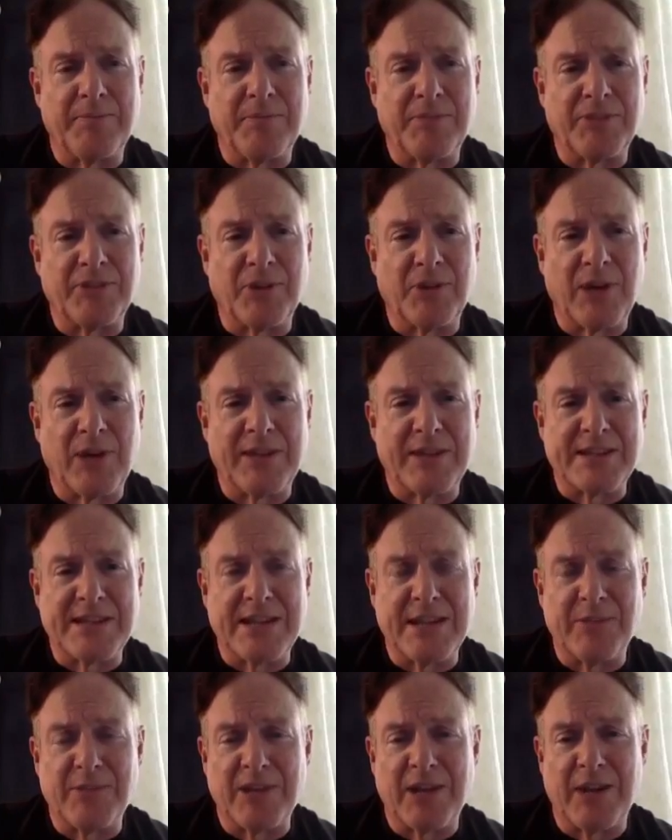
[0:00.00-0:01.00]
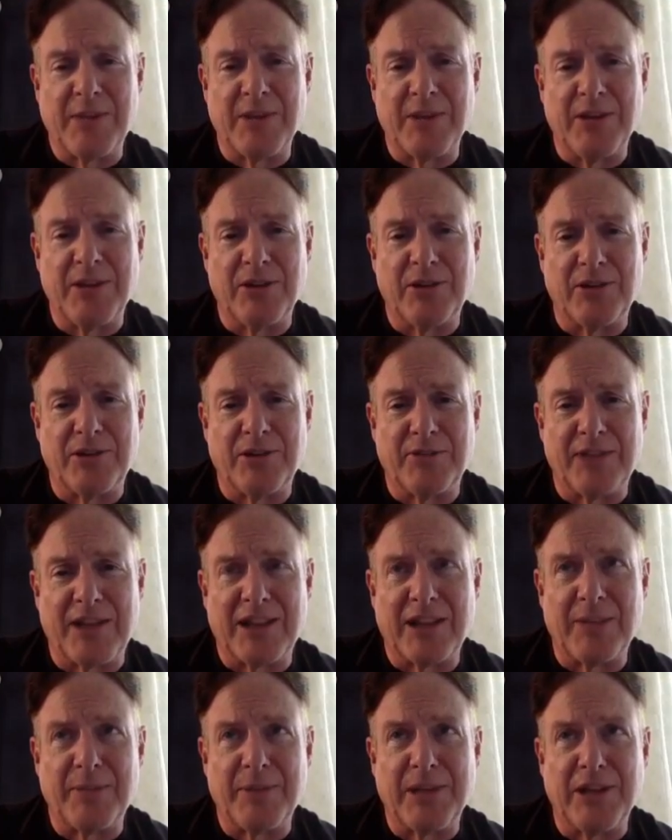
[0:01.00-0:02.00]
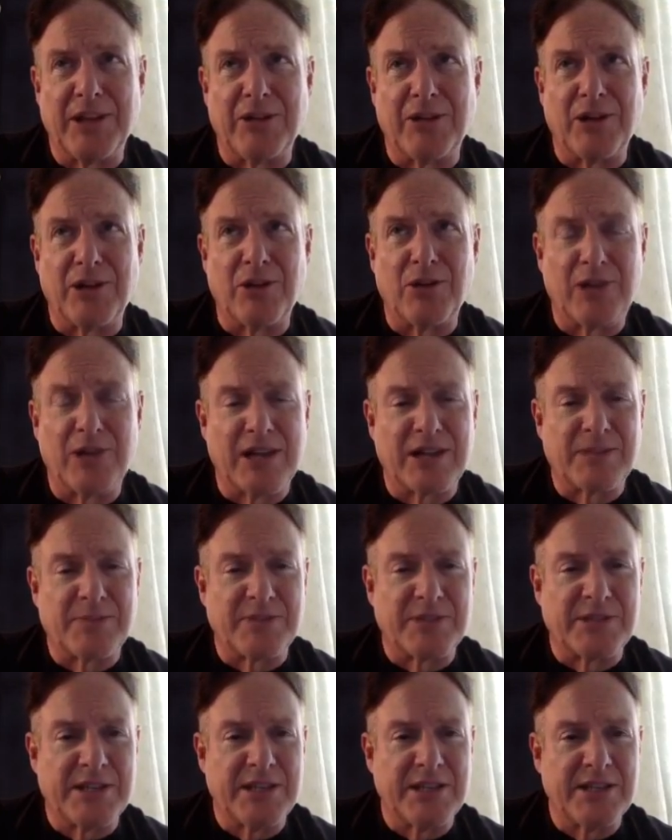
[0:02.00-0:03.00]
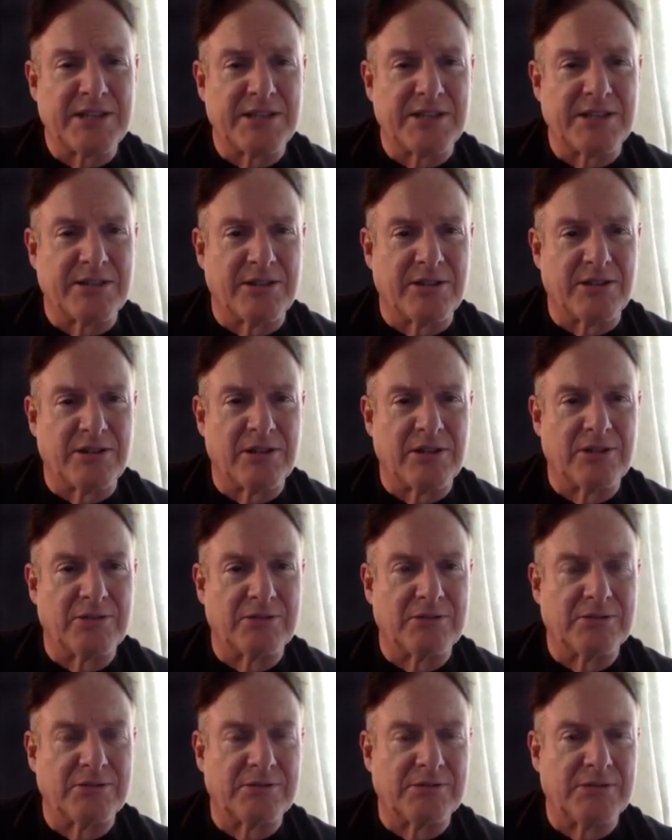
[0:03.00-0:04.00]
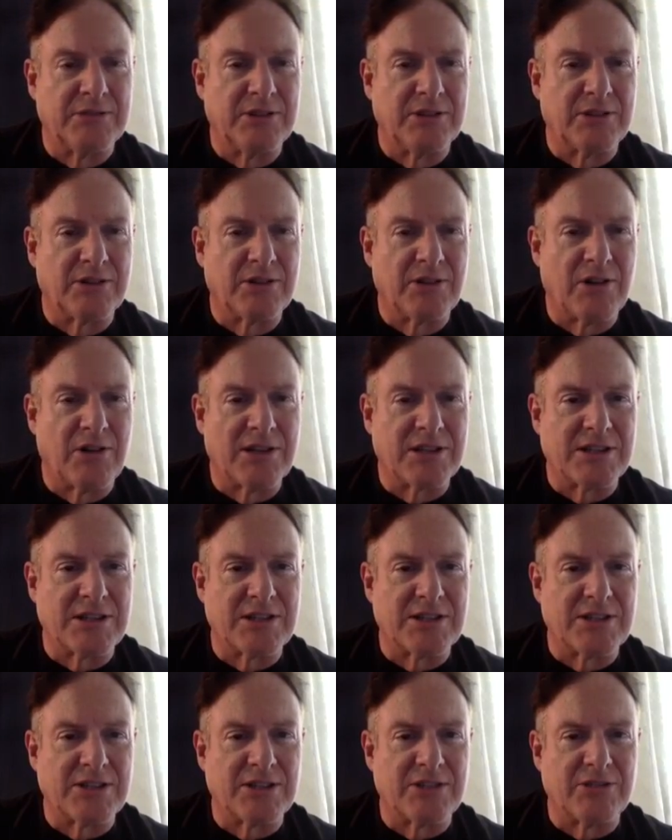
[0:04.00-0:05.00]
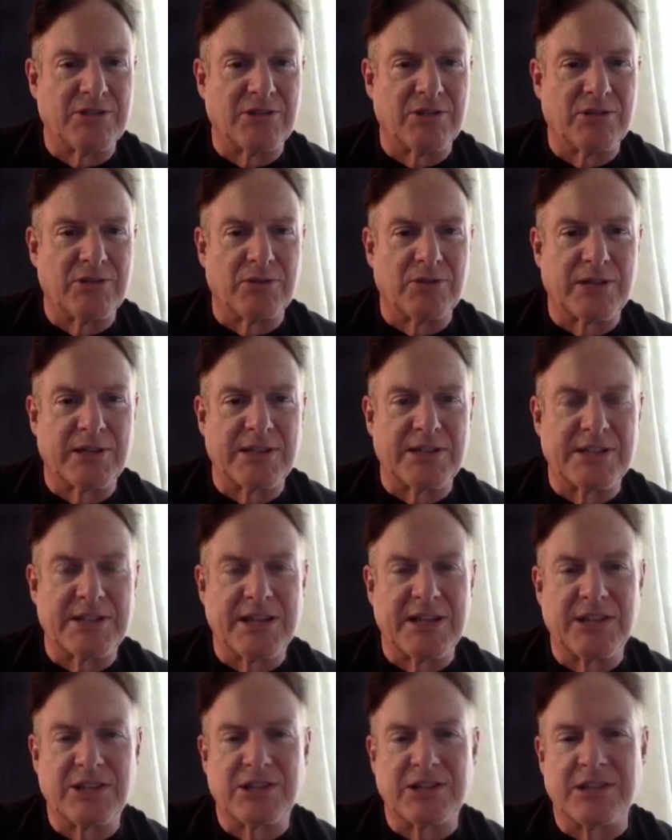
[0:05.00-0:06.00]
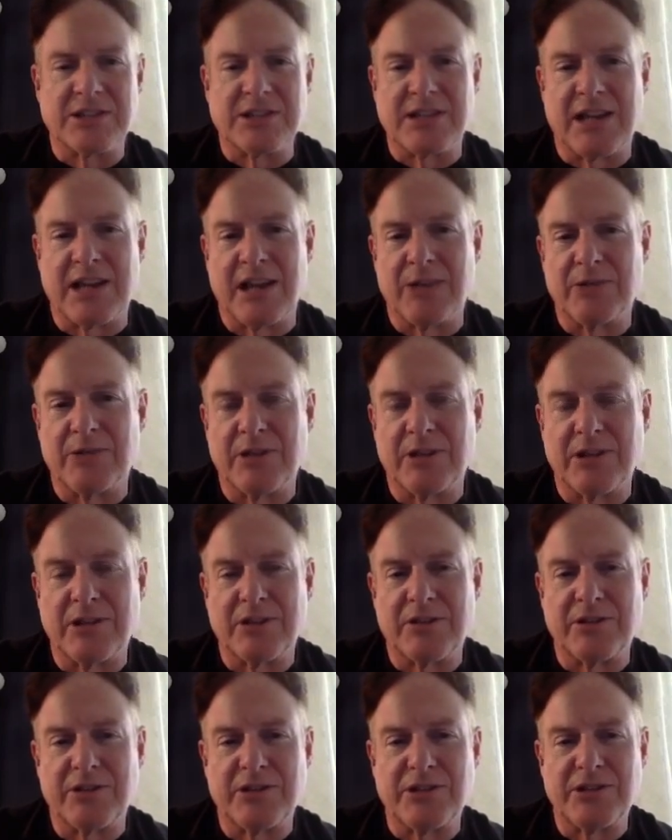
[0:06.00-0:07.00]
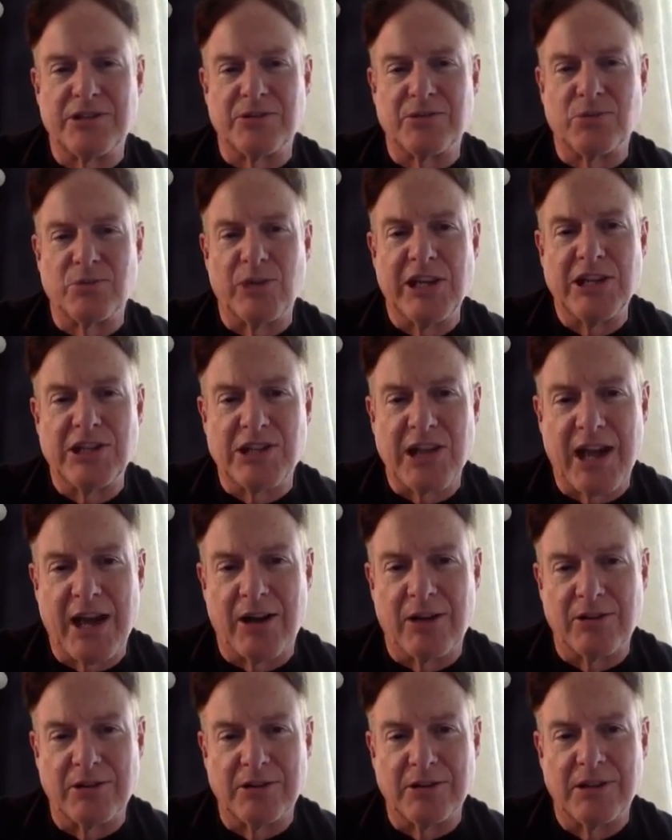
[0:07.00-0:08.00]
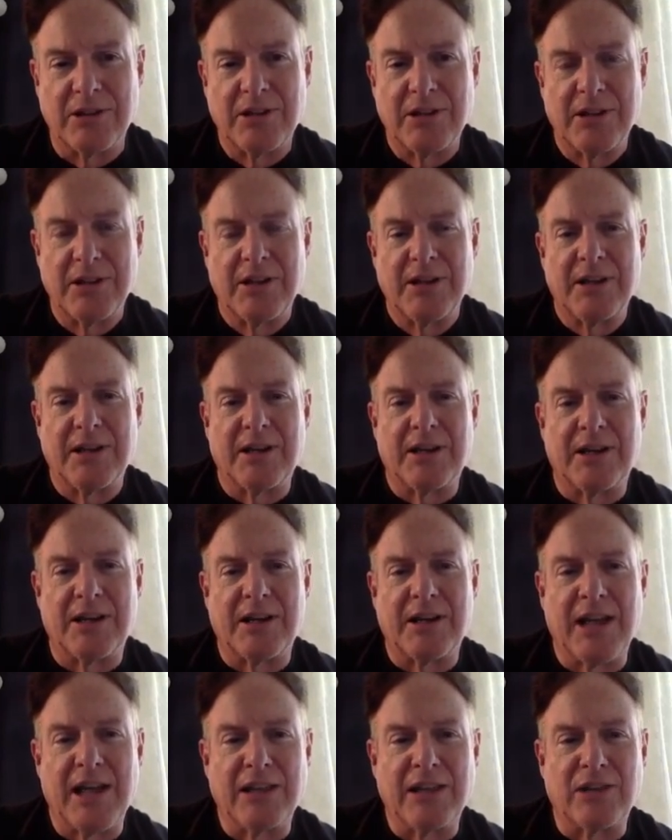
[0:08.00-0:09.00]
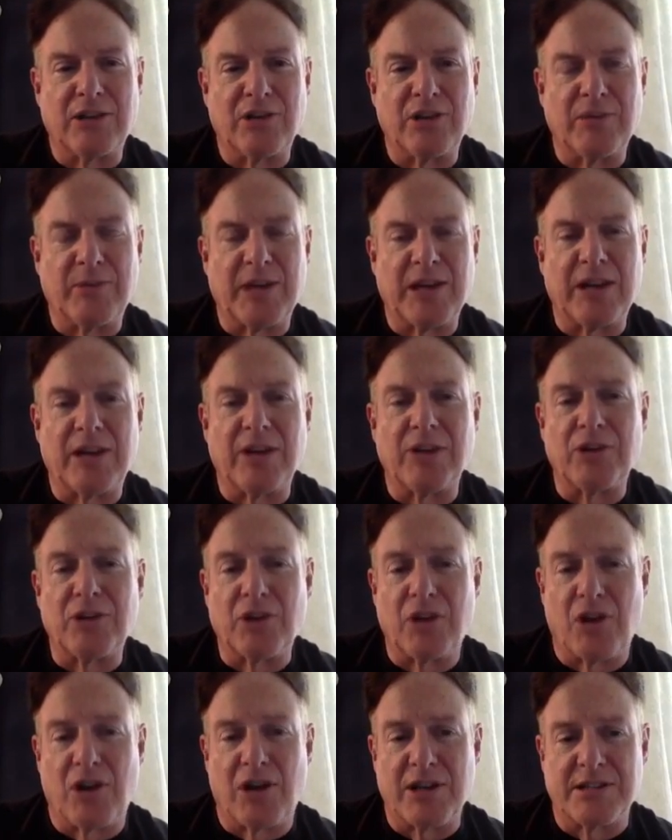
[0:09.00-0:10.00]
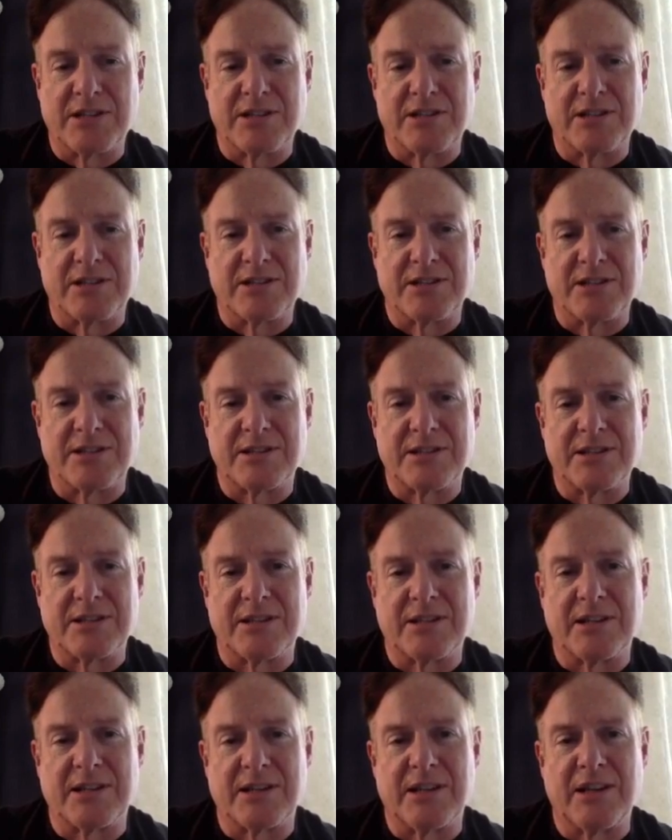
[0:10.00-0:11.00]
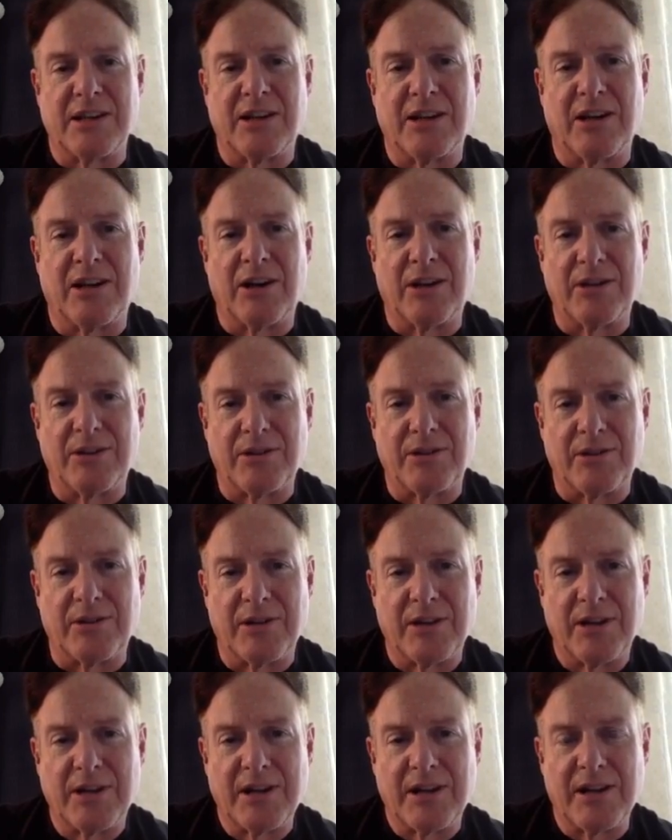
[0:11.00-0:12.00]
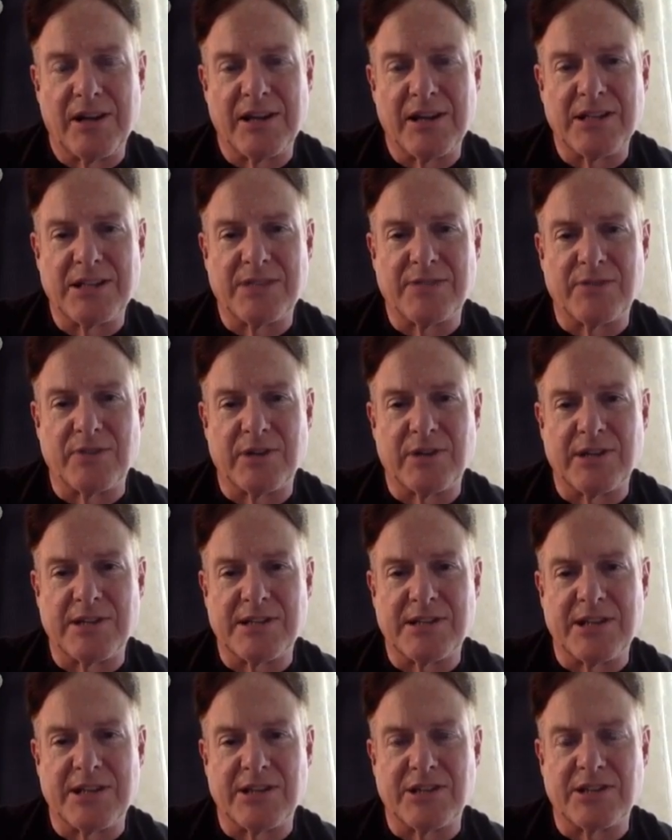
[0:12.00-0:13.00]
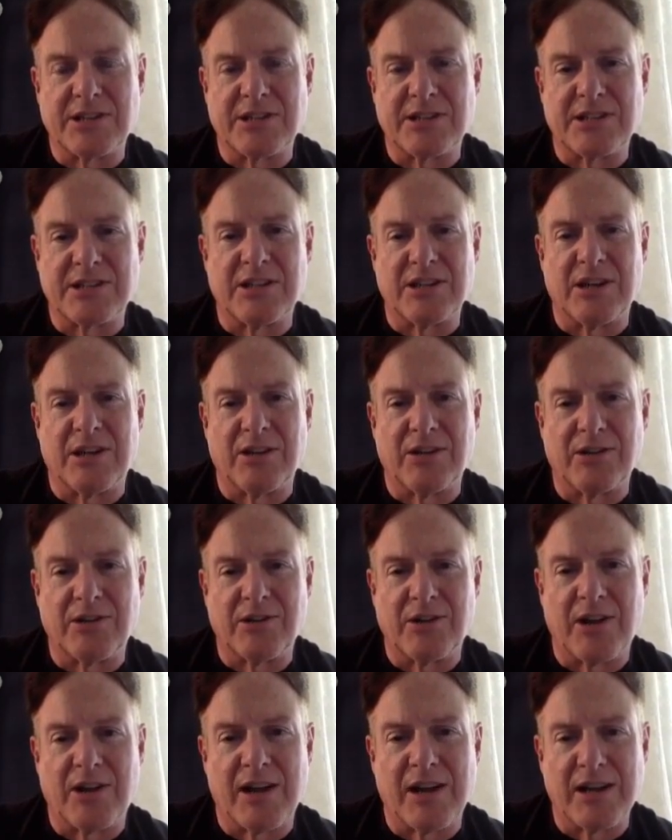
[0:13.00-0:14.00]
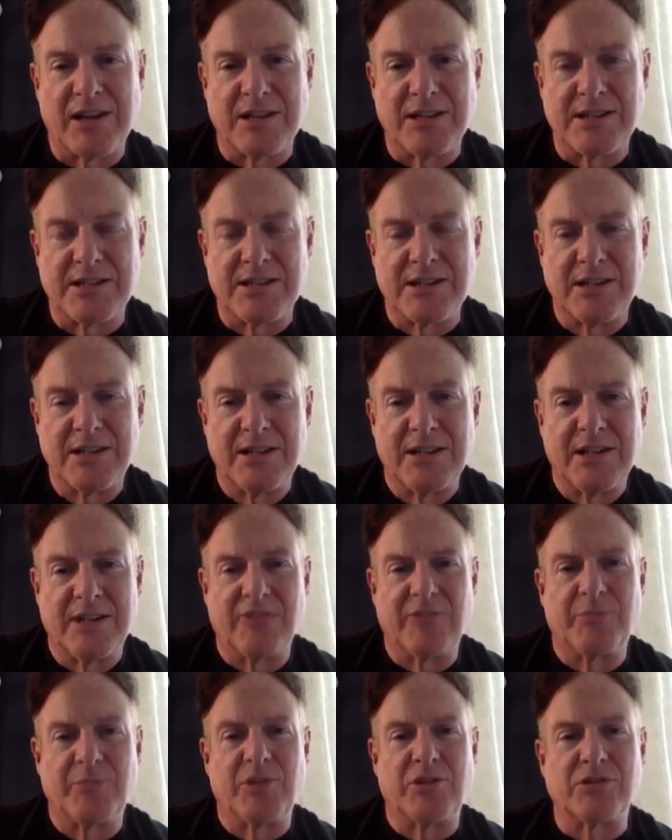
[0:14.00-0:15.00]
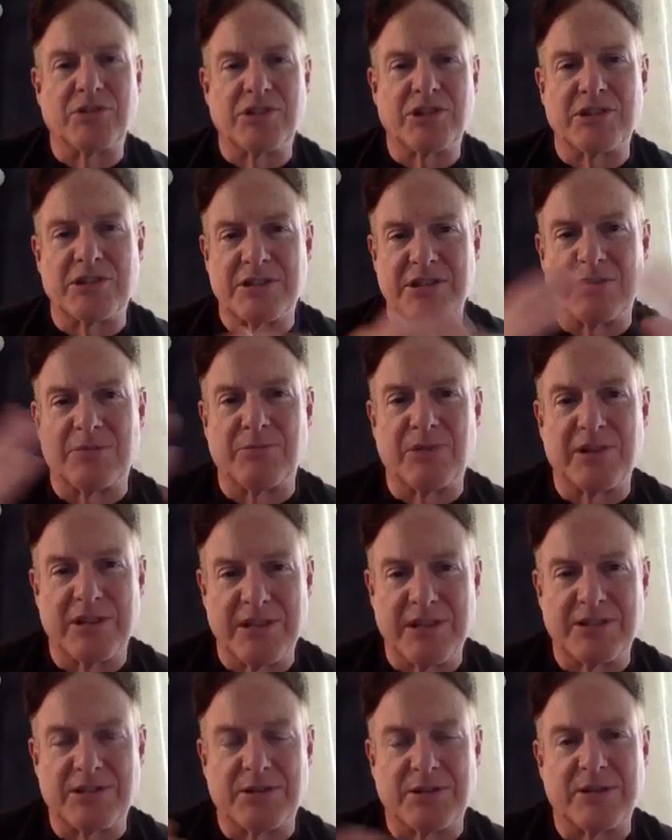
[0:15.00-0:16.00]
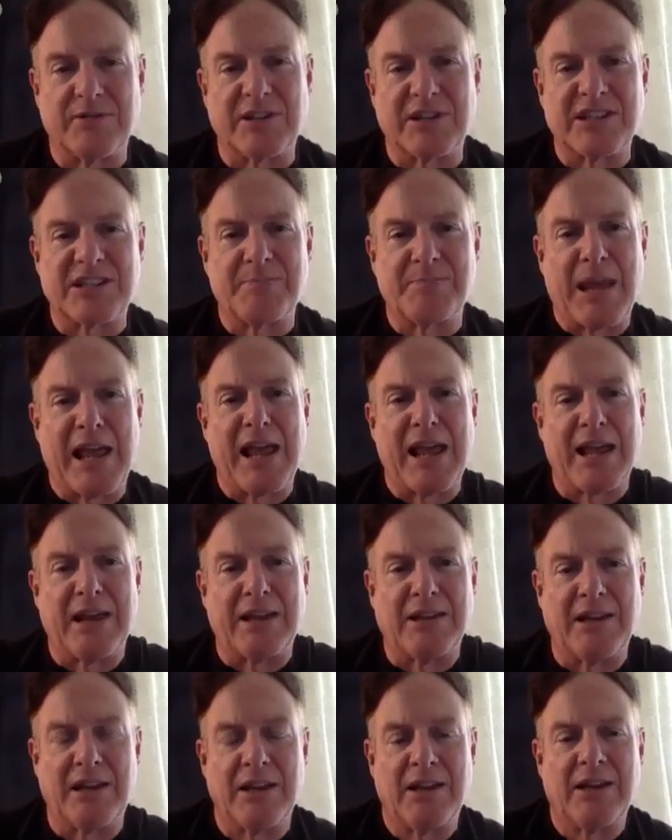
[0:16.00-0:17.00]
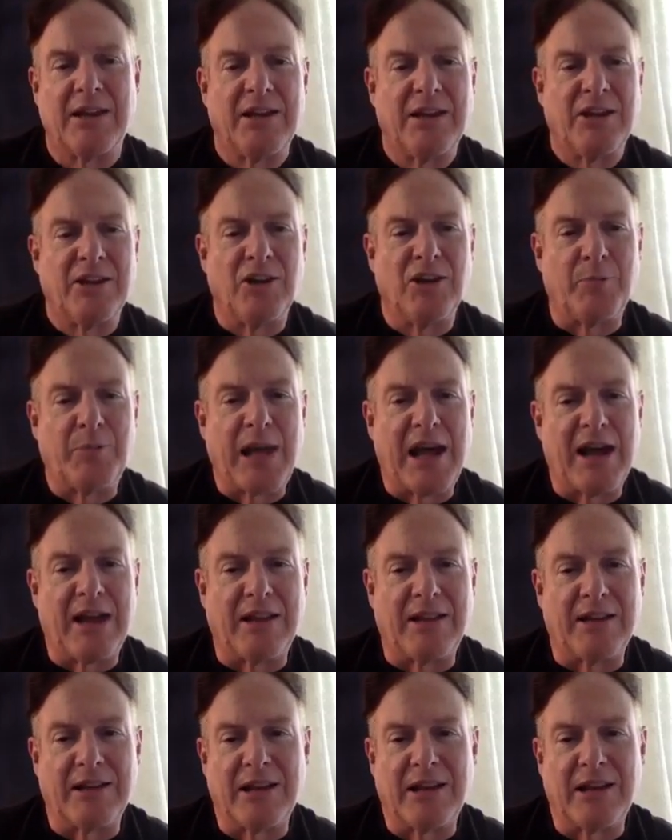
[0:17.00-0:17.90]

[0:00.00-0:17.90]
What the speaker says: So at the same time that you're developing your own expertise and your own, causes and your own organizations, I would encourage you to reach out and learn about other causes and other kinds of organizations and other kinds of approaches, and really sort of expand your palette.